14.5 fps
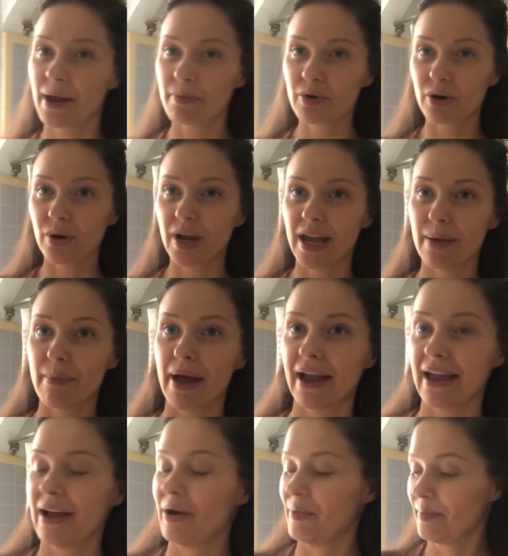I'm growing it
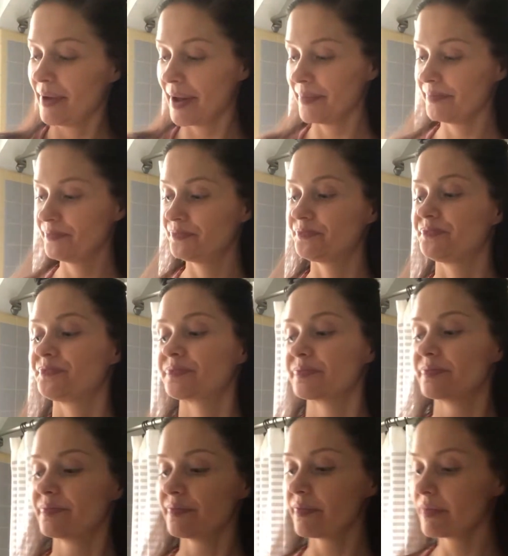back out, but
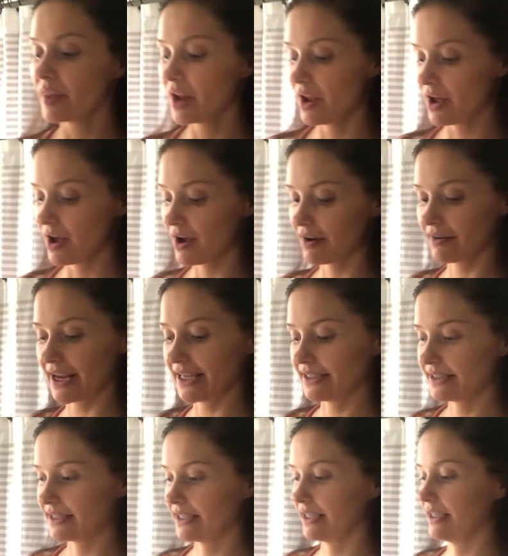all
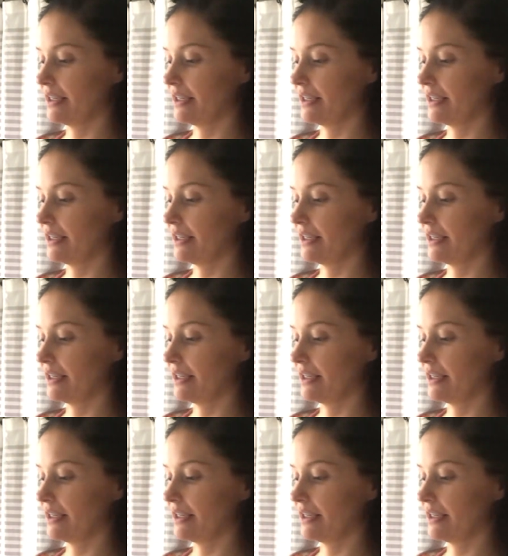right.